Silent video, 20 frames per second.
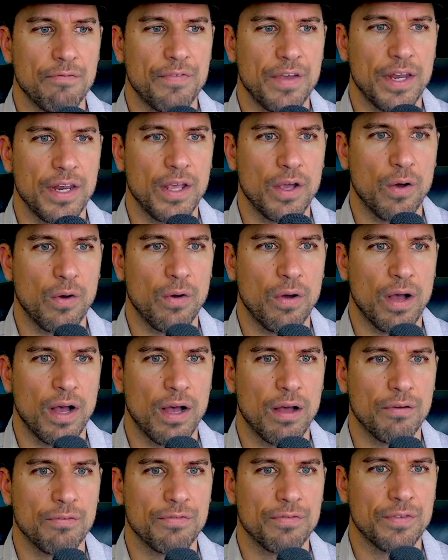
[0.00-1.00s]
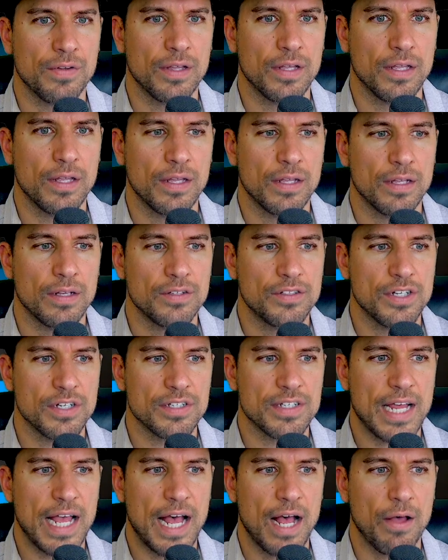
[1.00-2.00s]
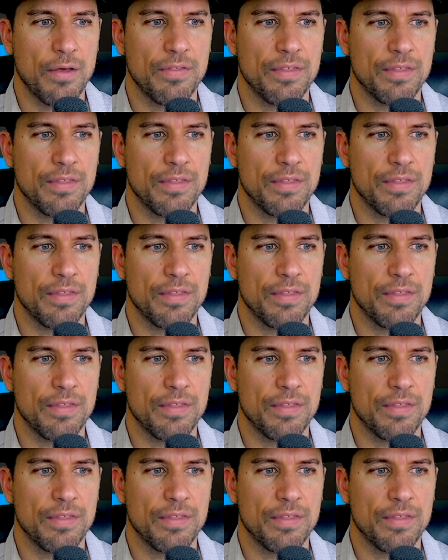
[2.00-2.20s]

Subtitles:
video of just how